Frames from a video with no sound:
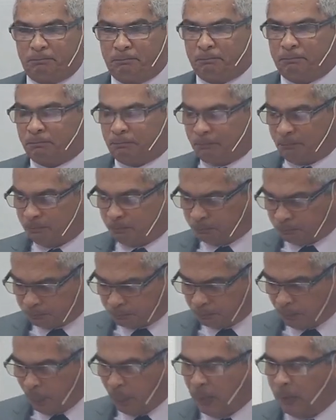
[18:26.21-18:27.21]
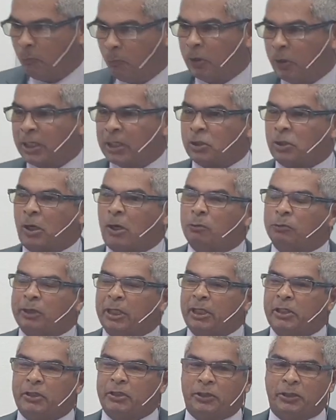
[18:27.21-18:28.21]
I'm going to speak a little more
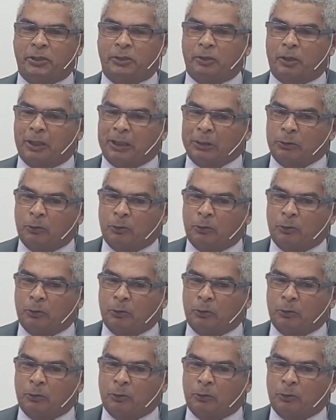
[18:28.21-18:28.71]
clearly.